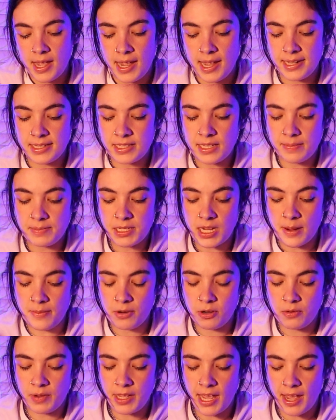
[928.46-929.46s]
In
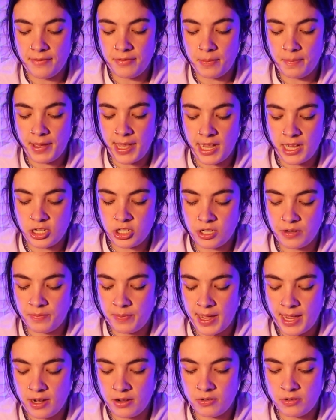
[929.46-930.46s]
September, we have the Page of
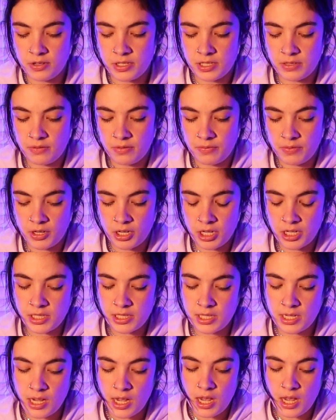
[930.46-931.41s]
Pentacles in reverse.